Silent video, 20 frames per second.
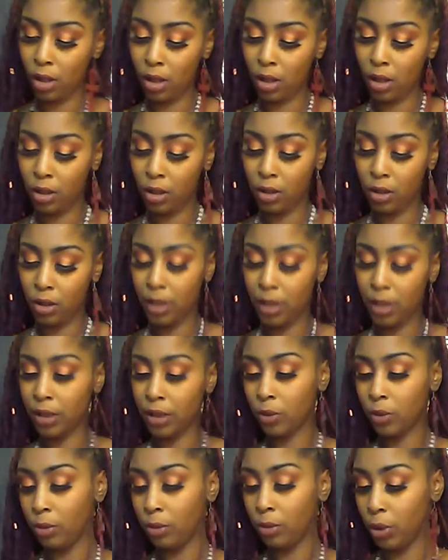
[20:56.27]
Alright, this will
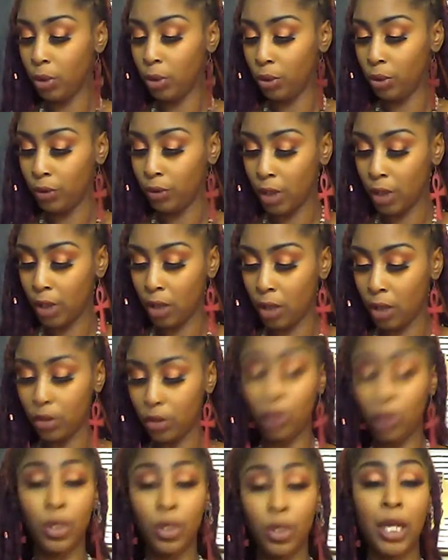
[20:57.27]
move. So the
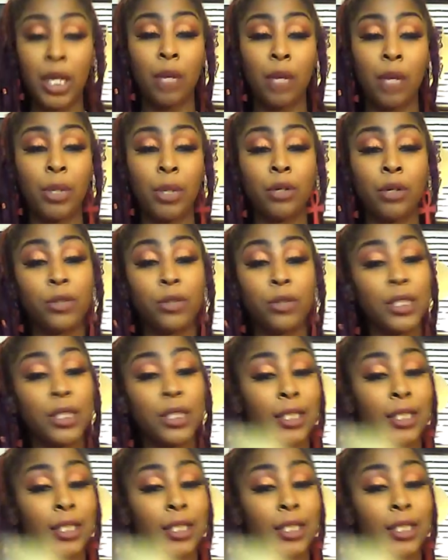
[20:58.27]
King of Pentacles is in the